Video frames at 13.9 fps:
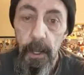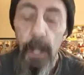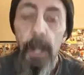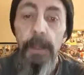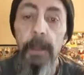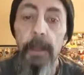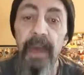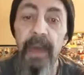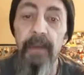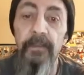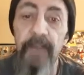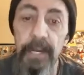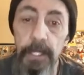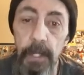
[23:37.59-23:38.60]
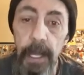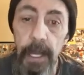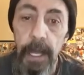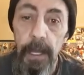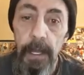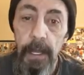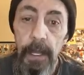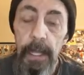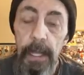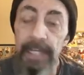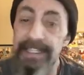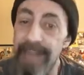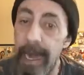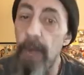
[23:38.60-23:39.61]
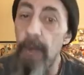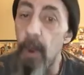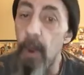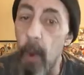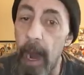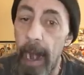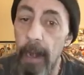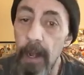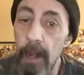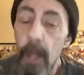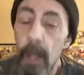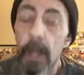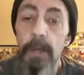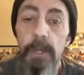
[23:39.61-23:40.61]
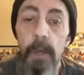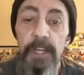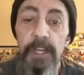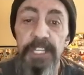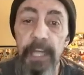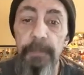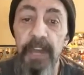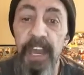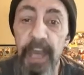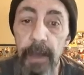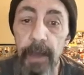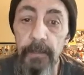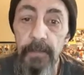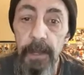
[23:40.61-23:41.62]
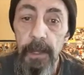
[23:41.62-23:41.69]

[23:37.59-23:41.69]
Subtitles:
the beneficiary is not required to accept a gift.